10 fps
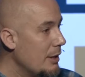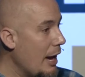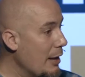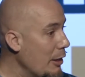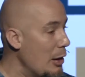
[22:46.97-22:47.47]

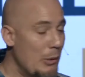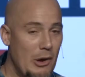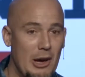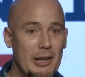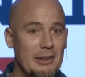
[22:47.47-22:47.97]
and later
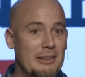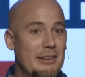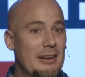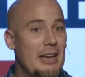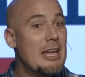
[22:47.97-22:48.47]
on,
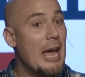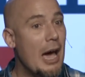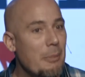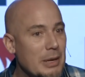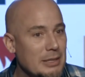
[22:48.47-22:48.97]
it
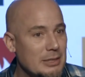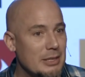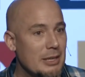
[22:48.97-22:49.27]
happened.